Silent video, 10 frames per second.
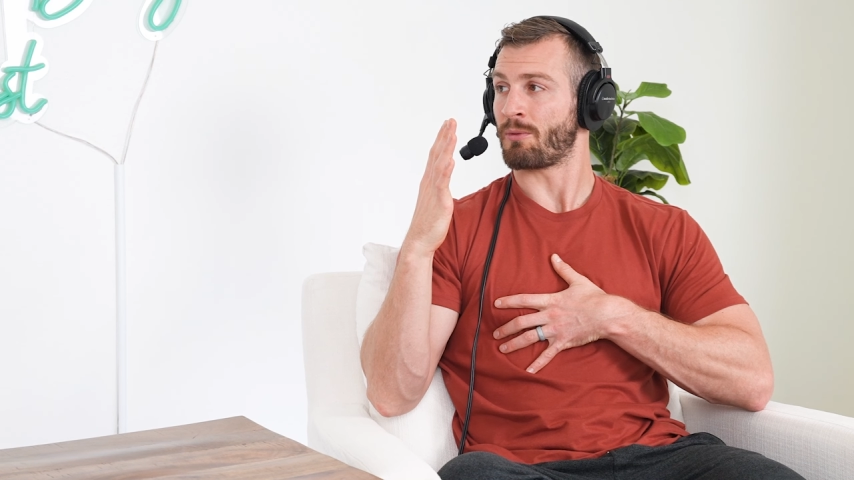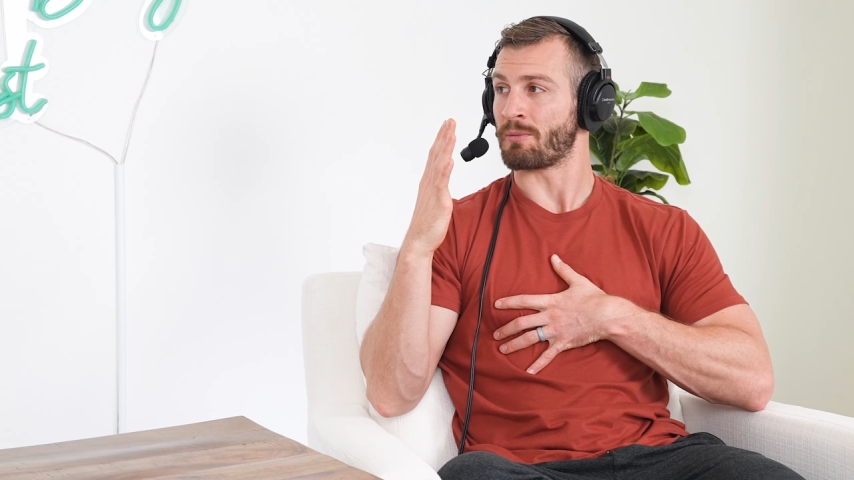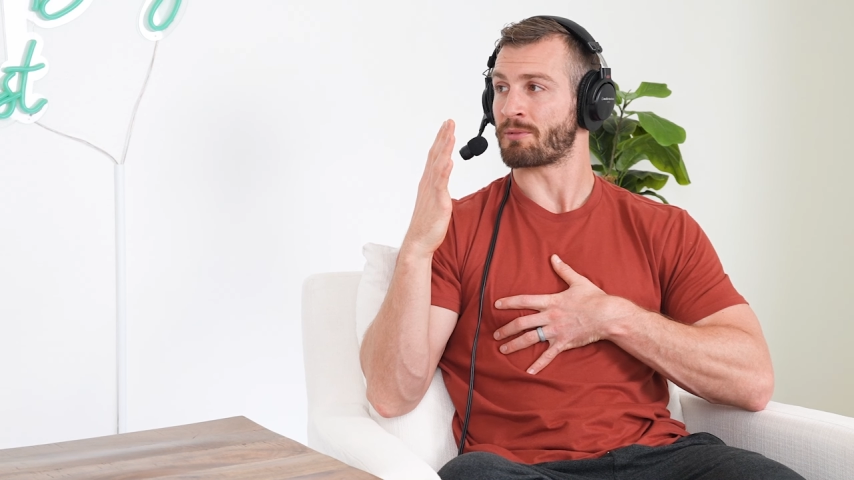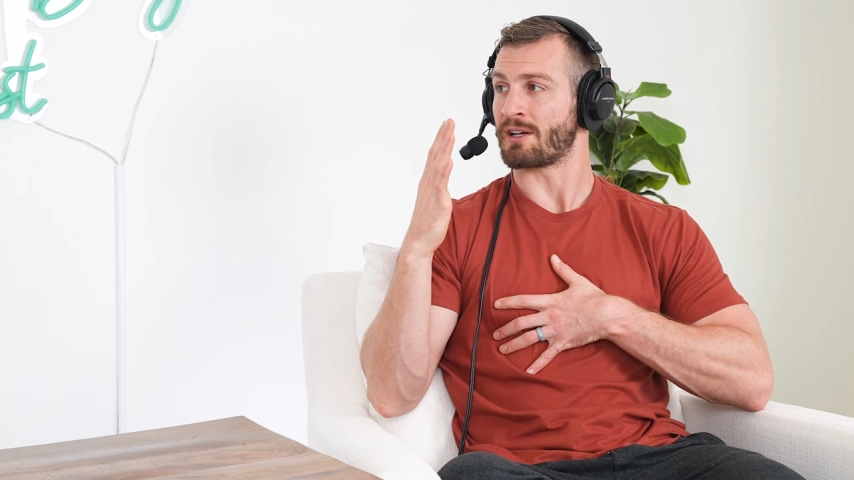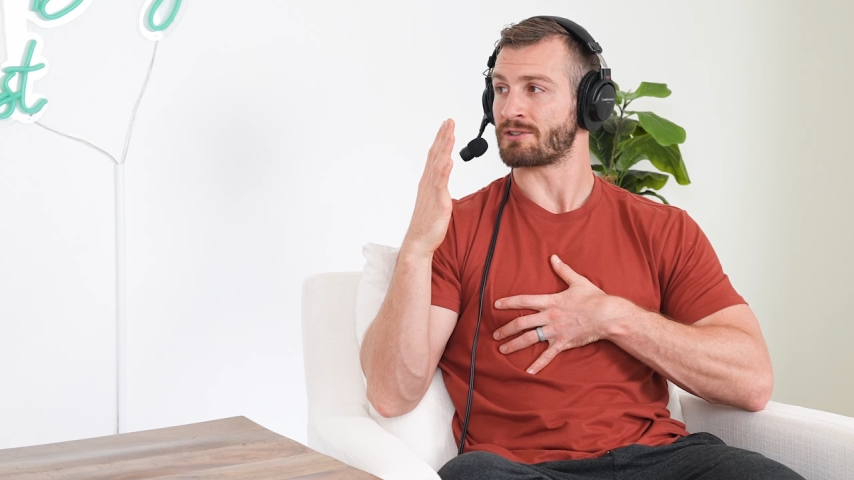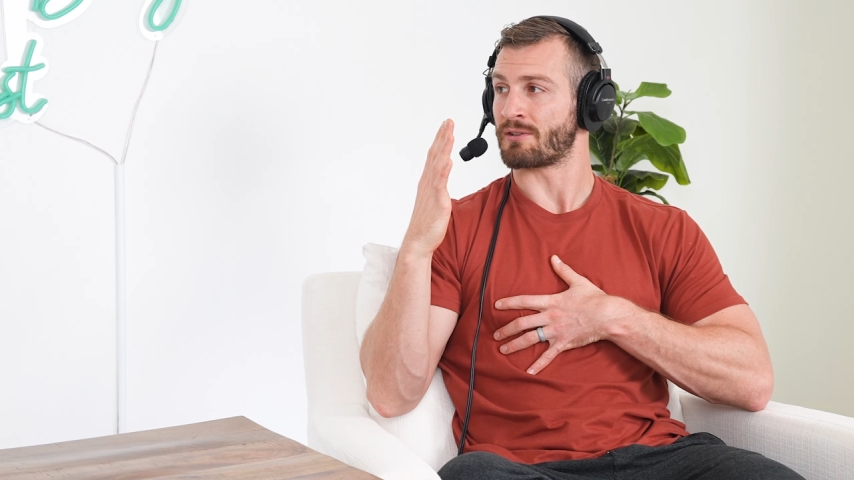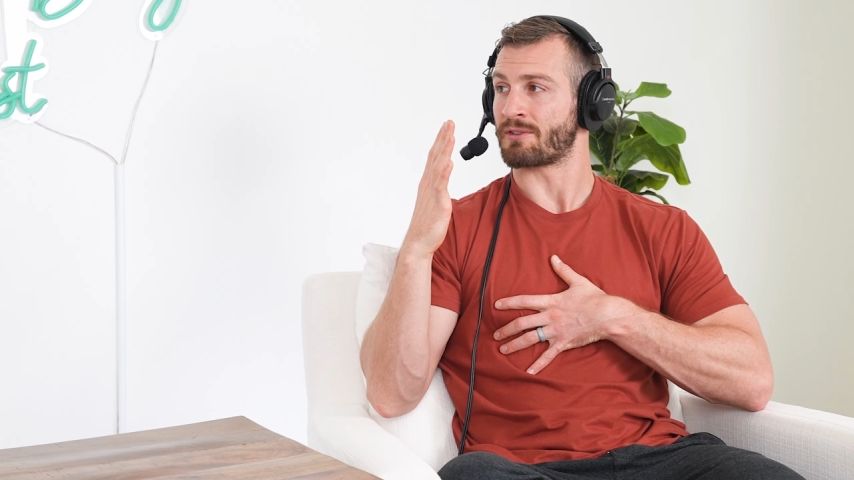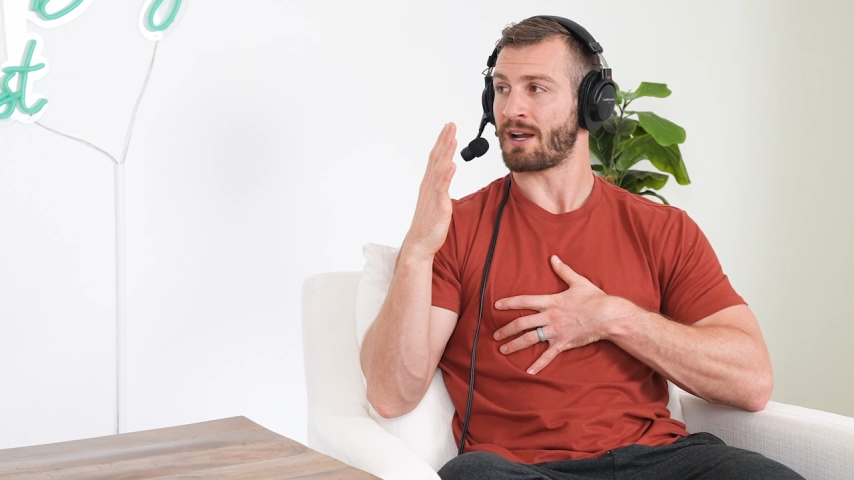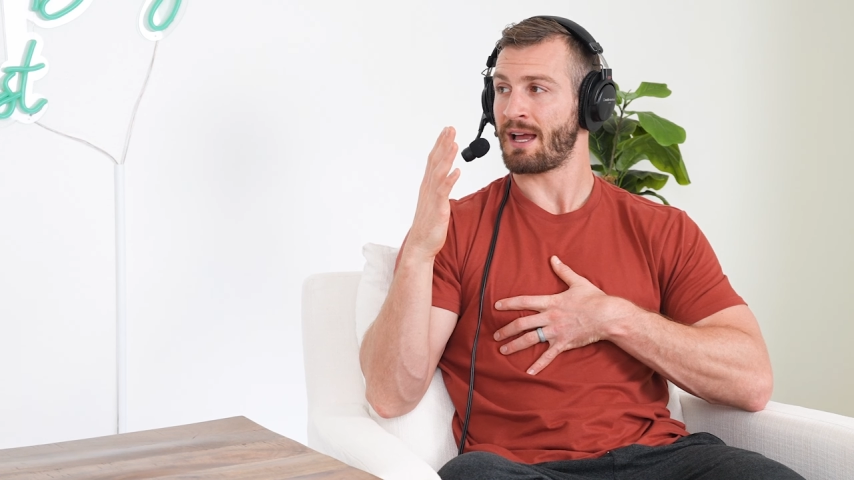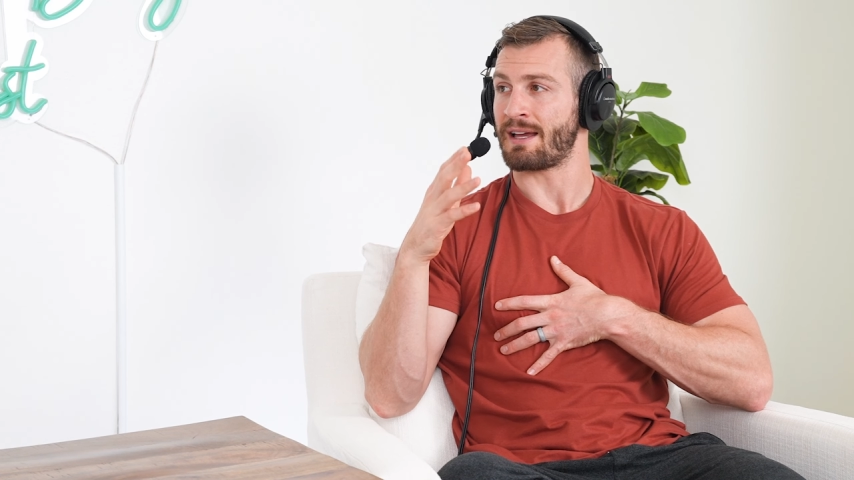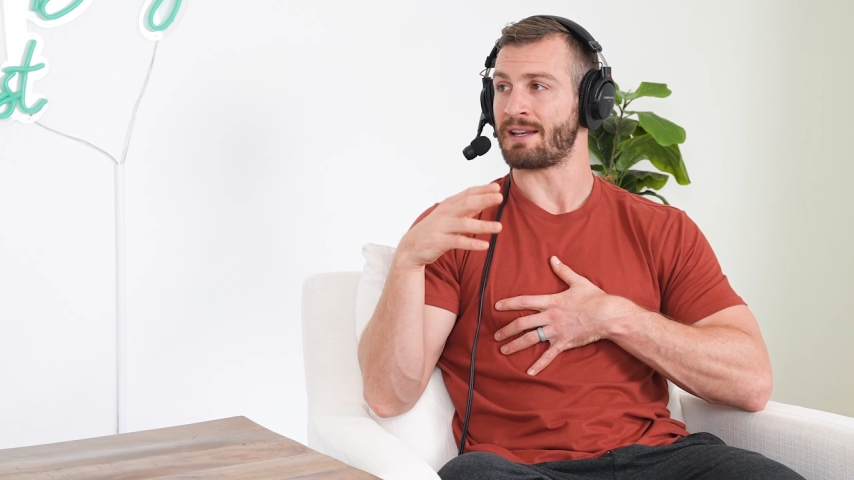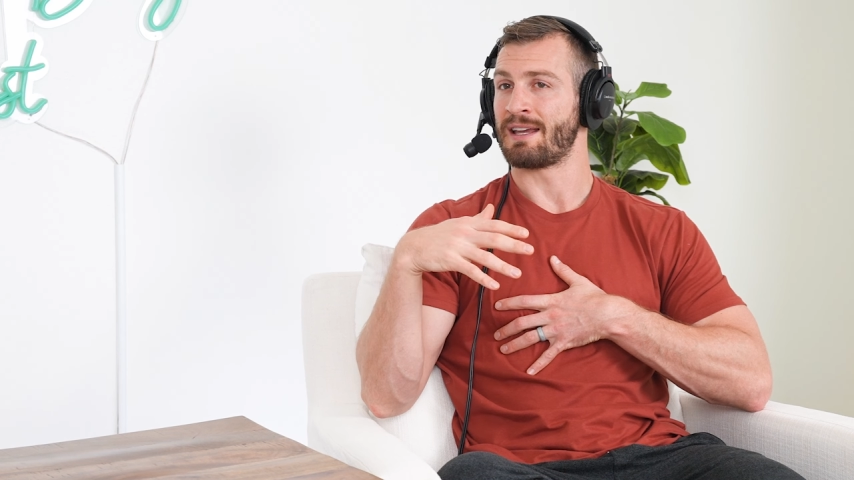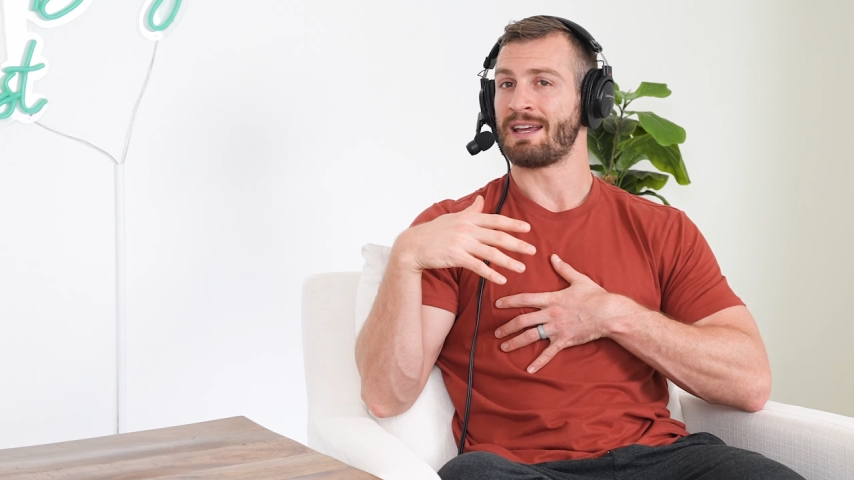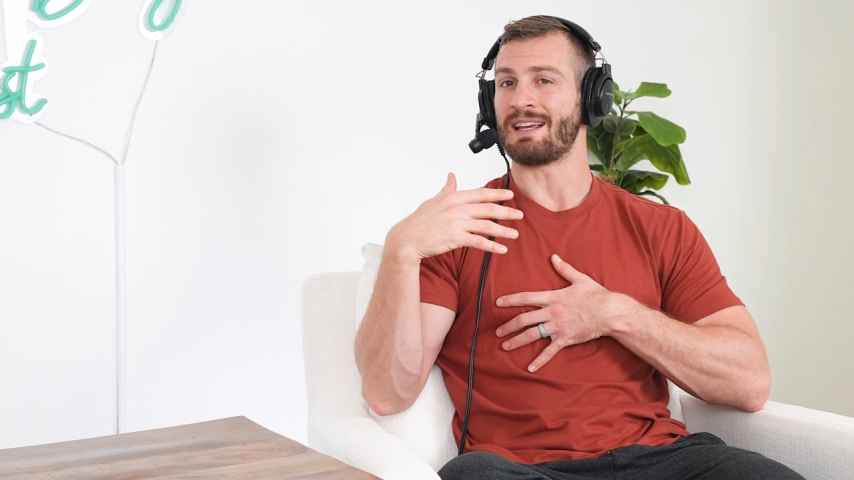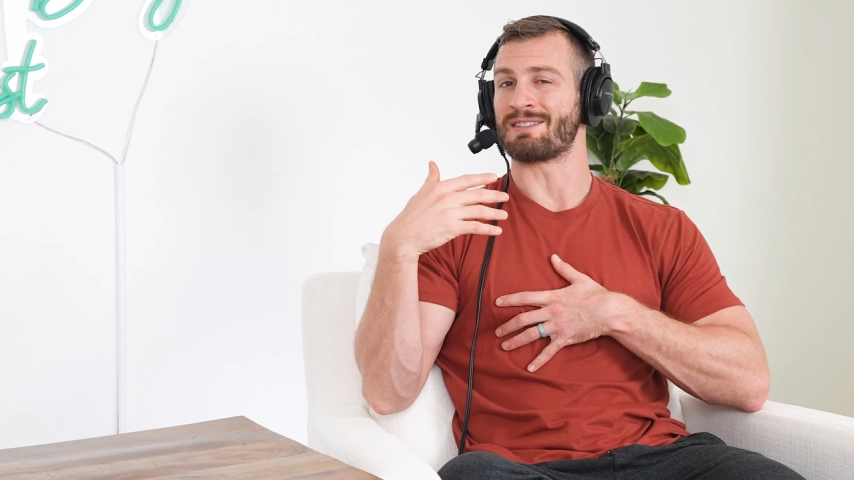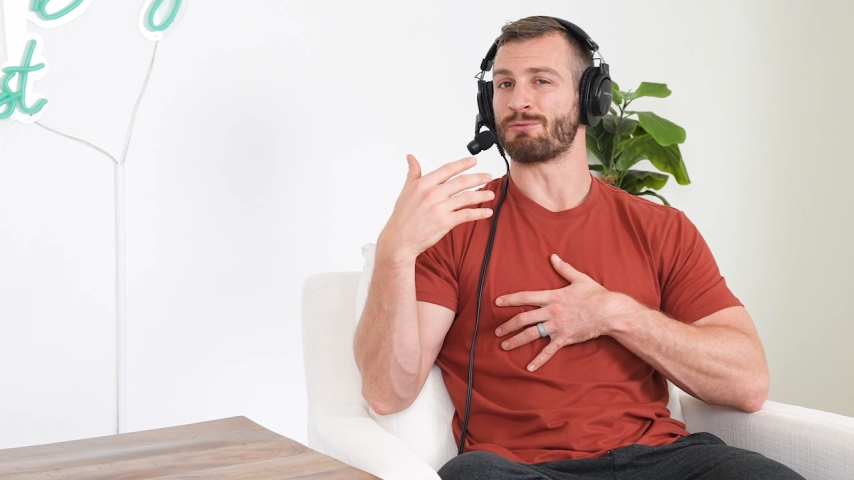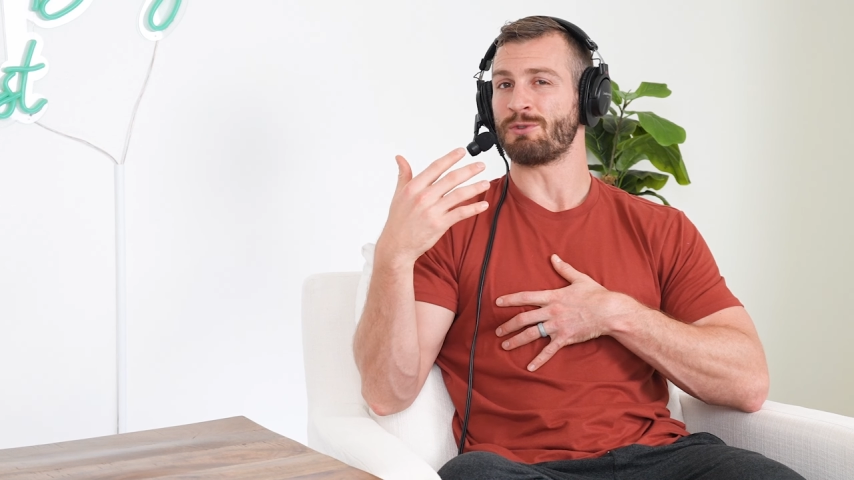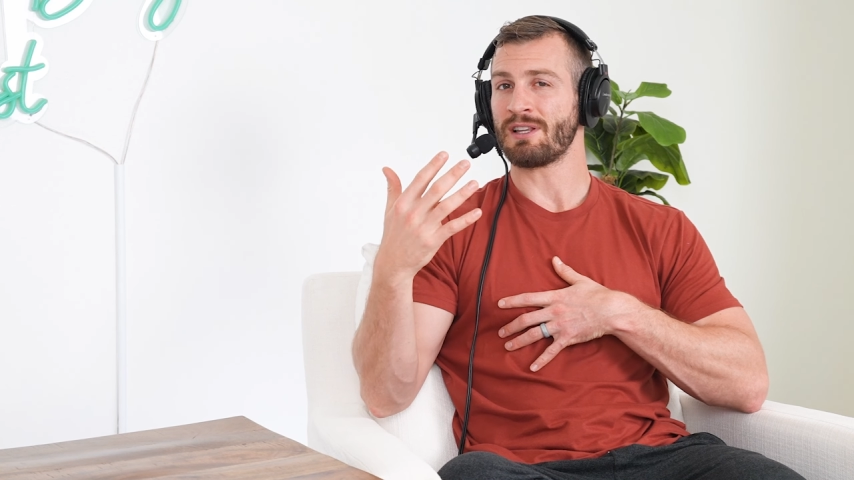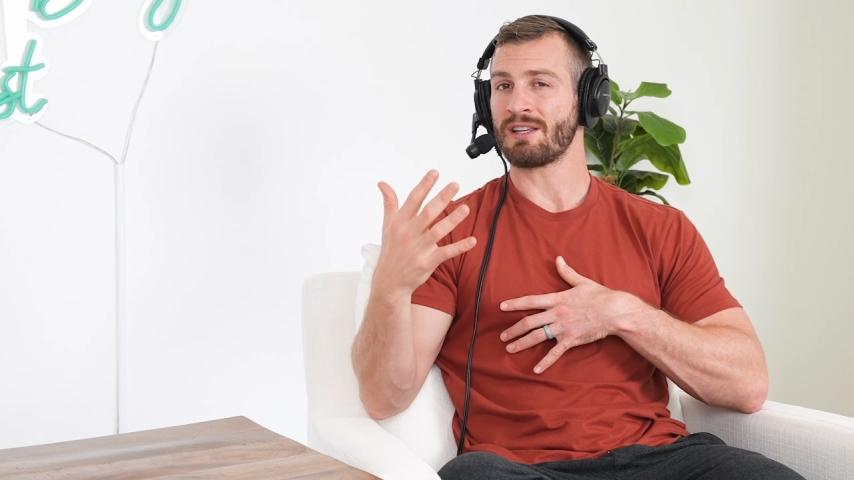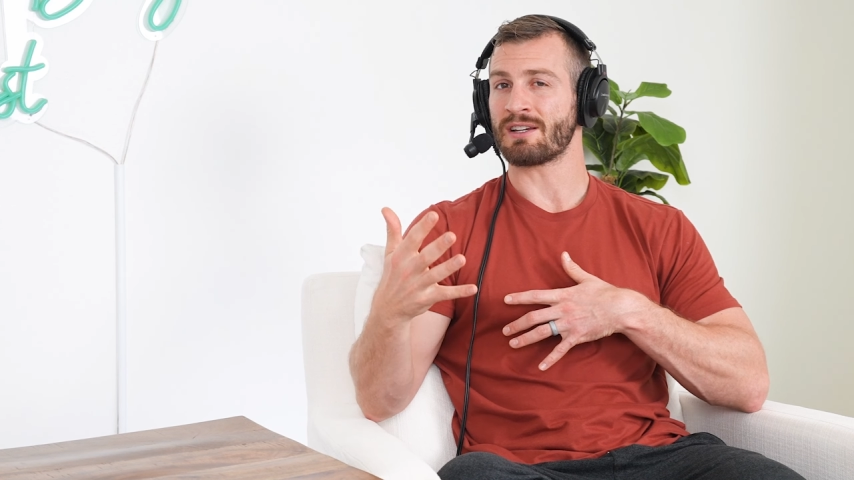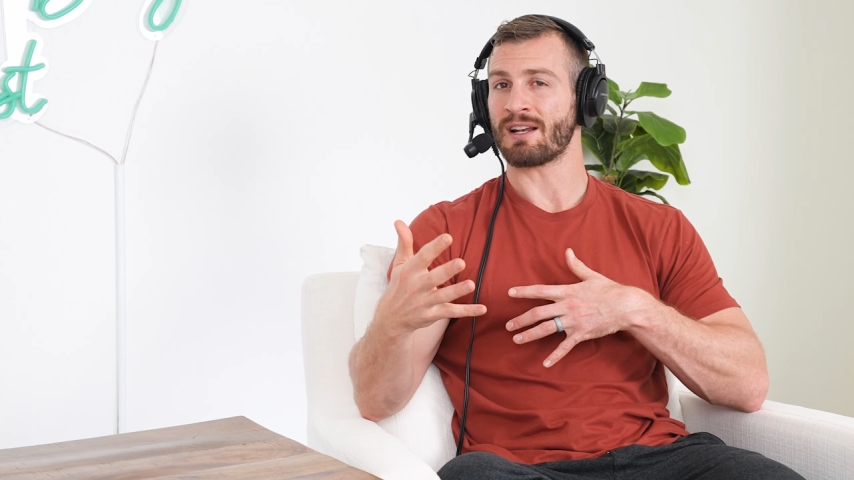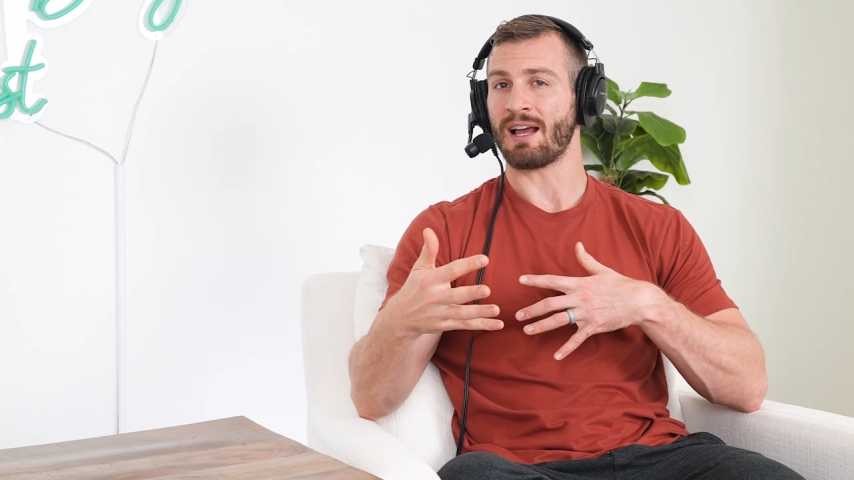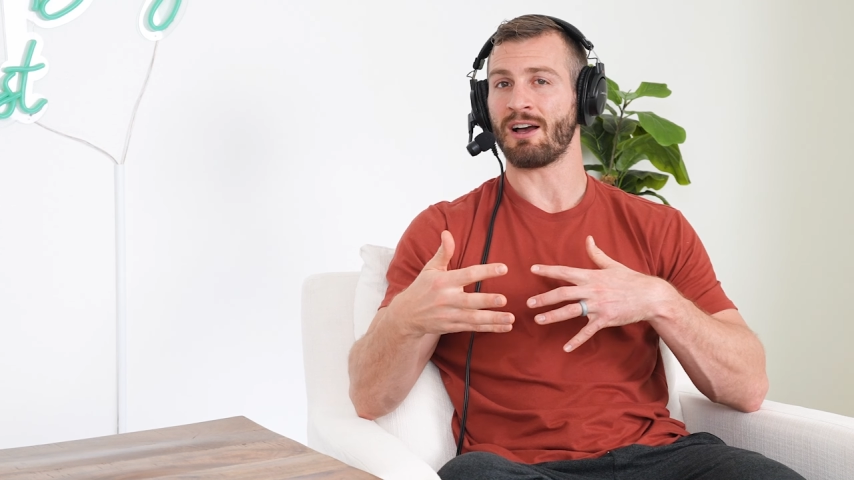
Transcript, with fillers: we mm-hmm. press overhead, it's really going to